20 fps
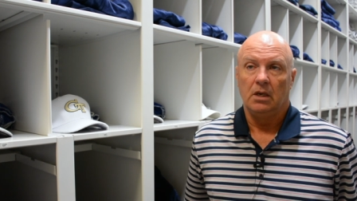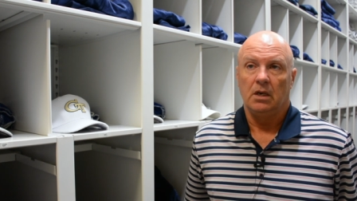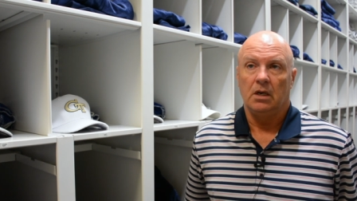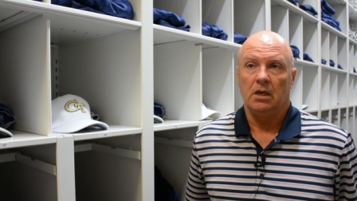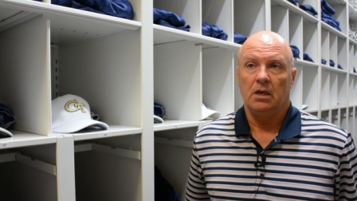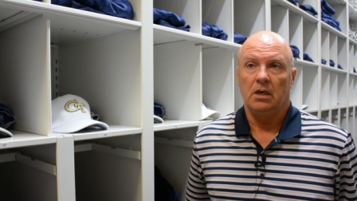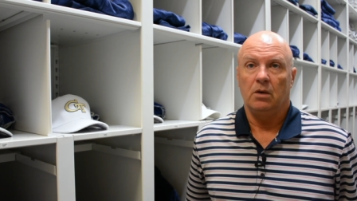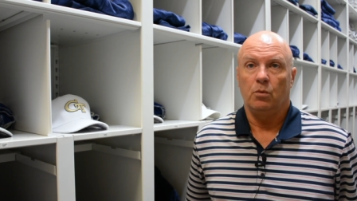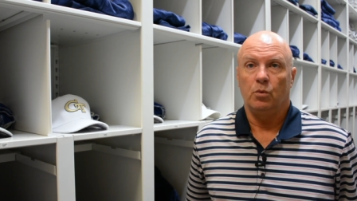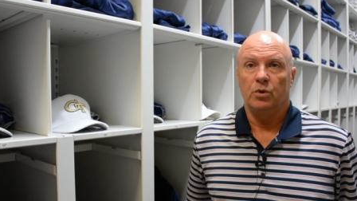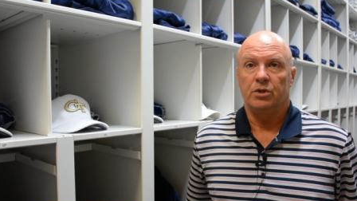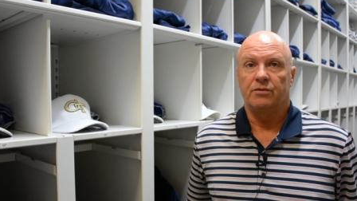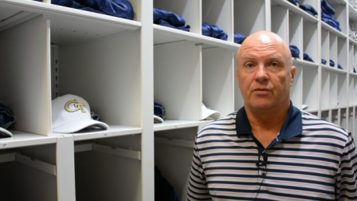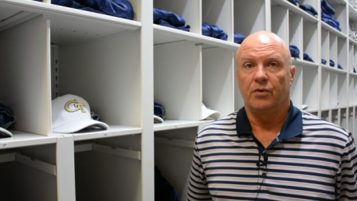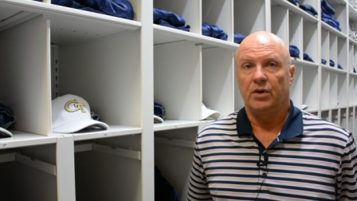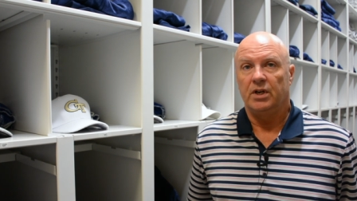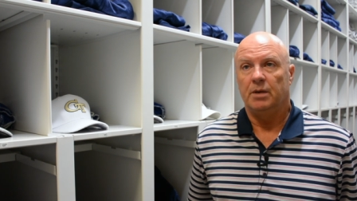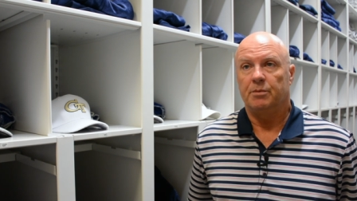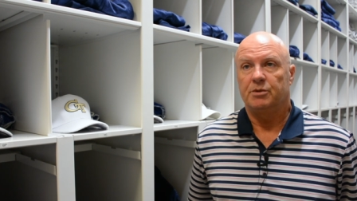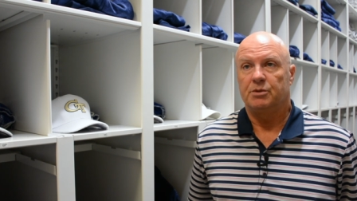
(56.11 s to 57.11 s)
uh, which
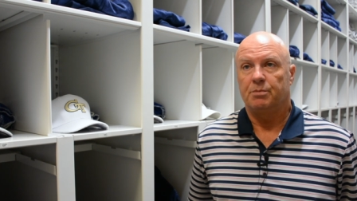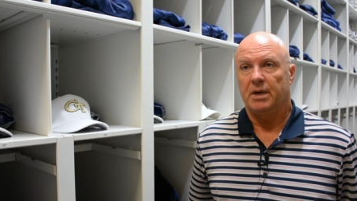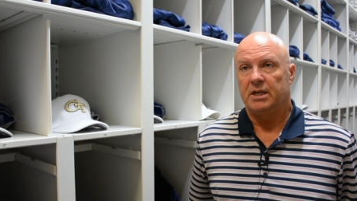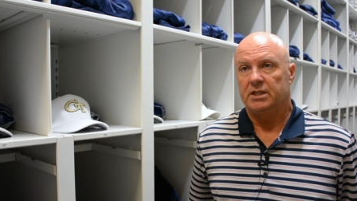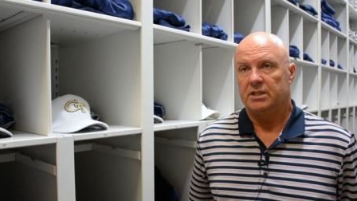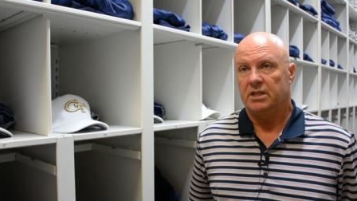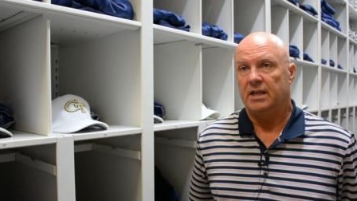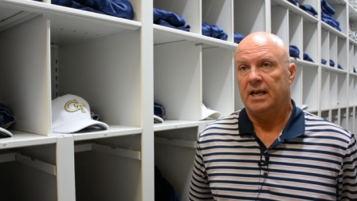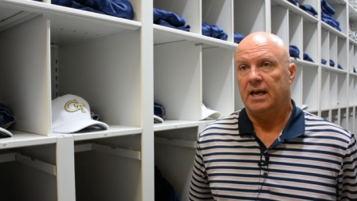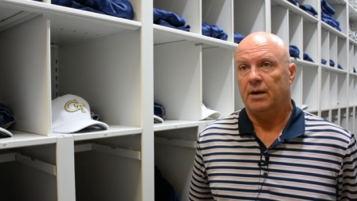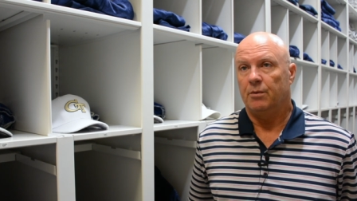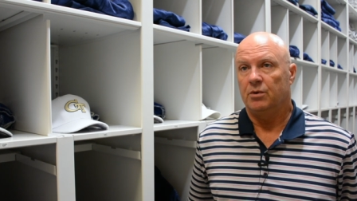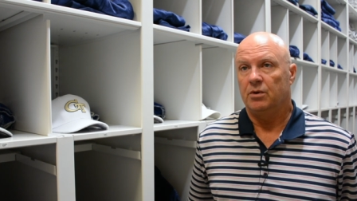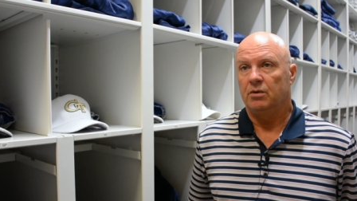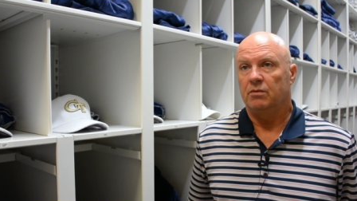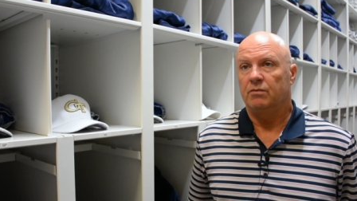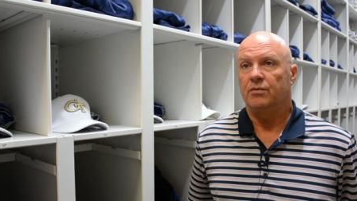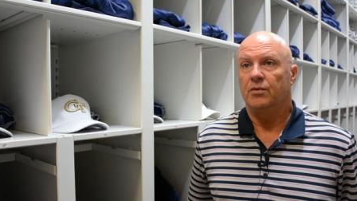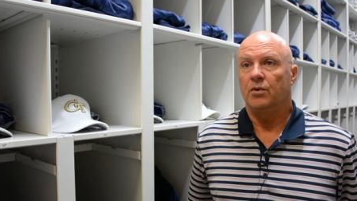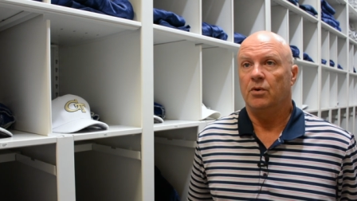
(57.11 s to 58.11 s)
freed up space in that
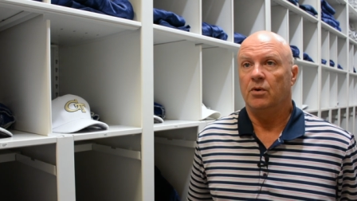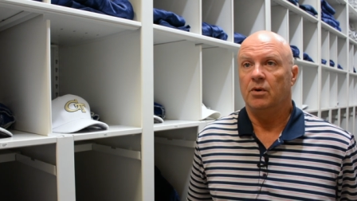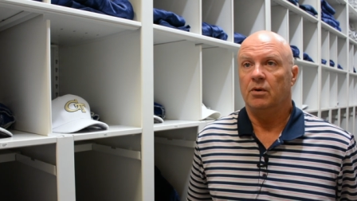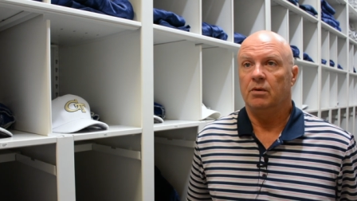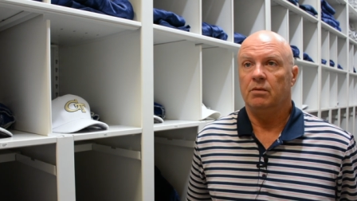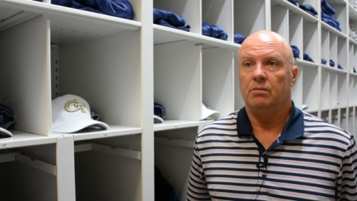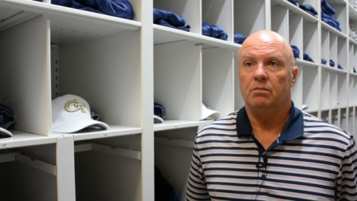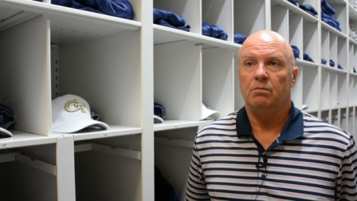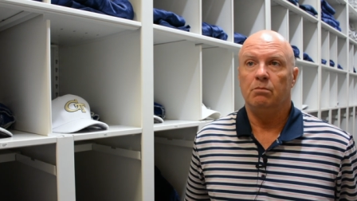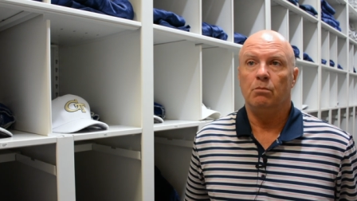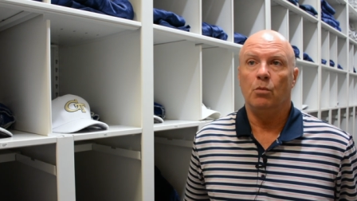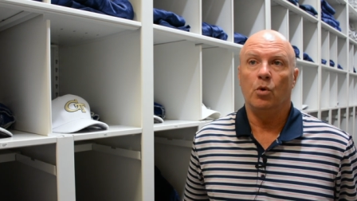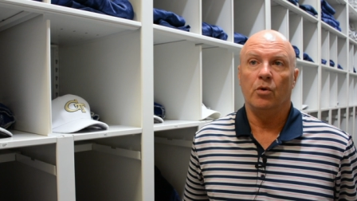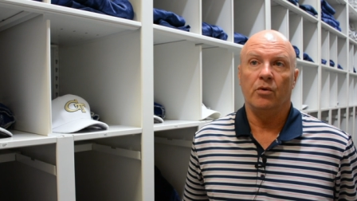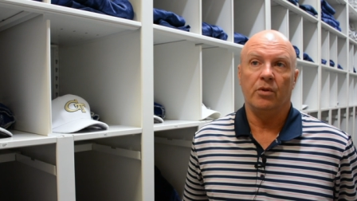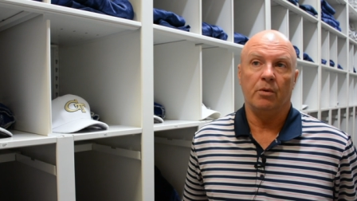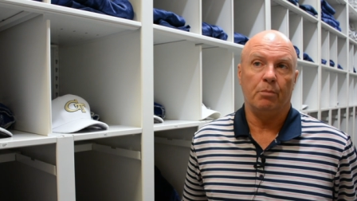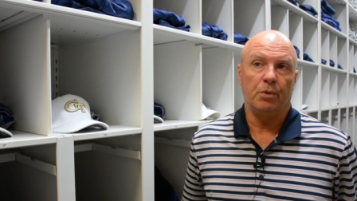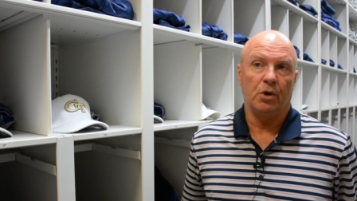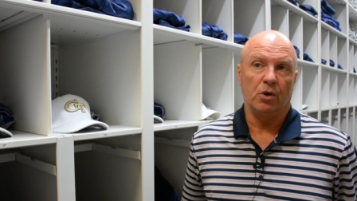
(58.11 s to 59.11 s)
room for more
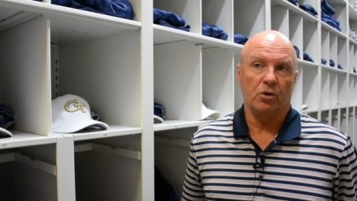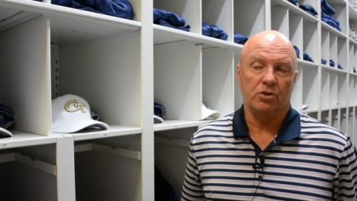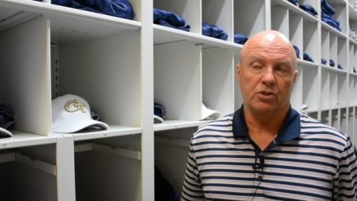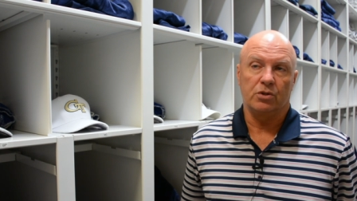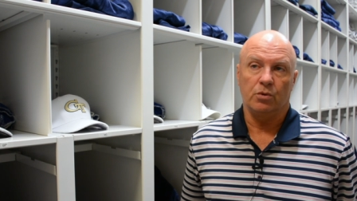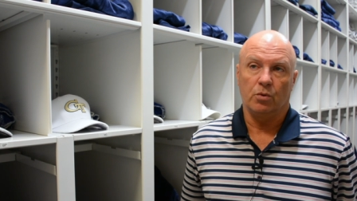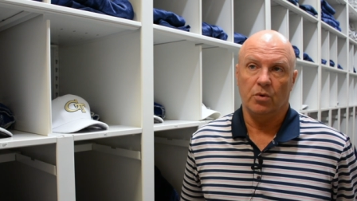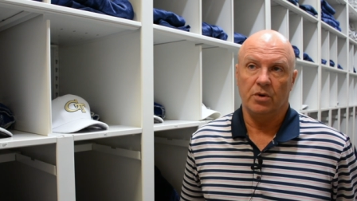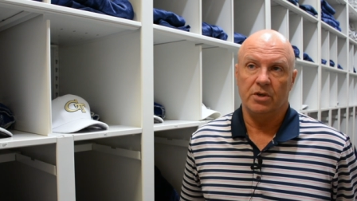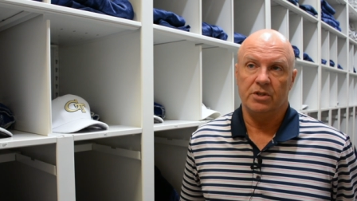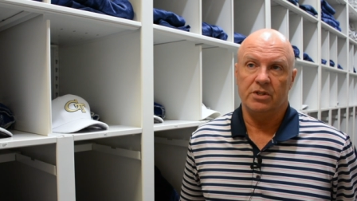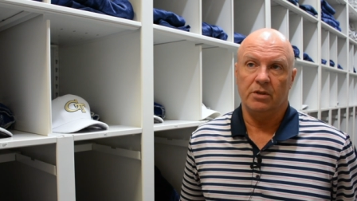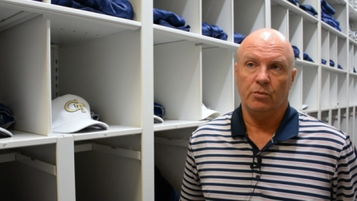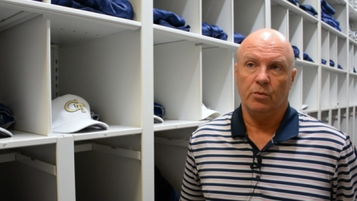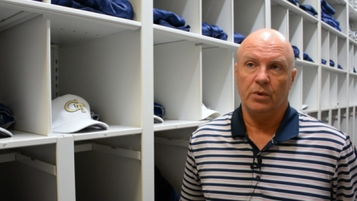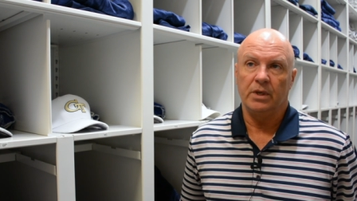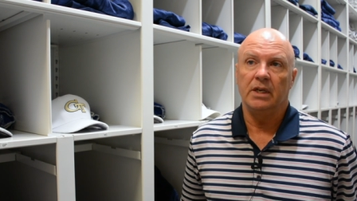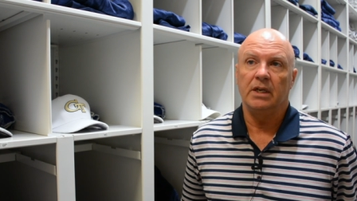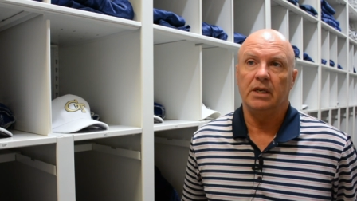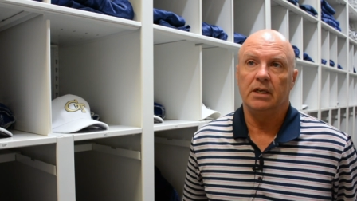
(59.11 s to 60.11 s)
of the bulk storage that
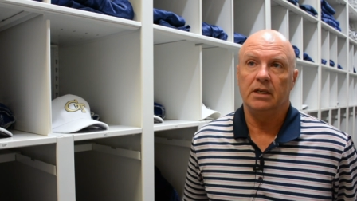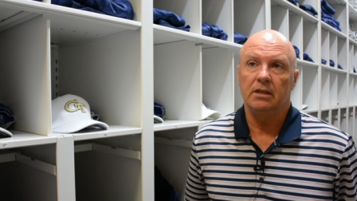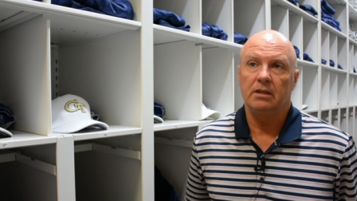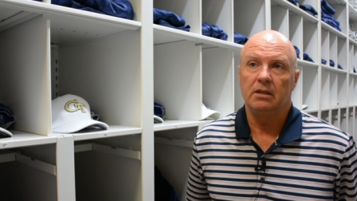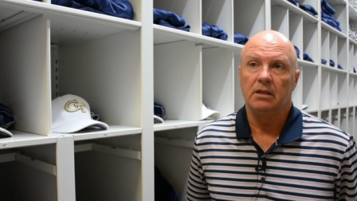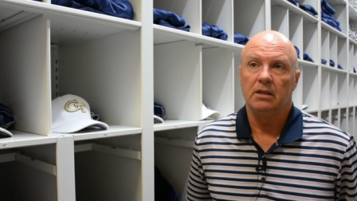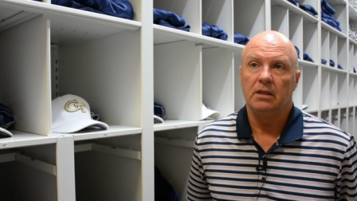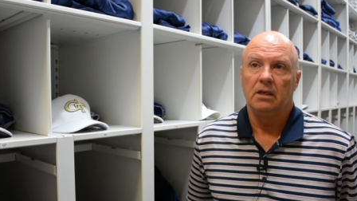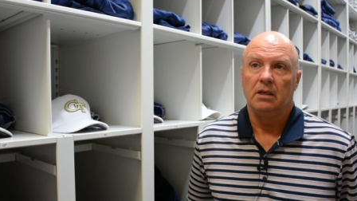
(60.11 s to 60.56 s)
we needed.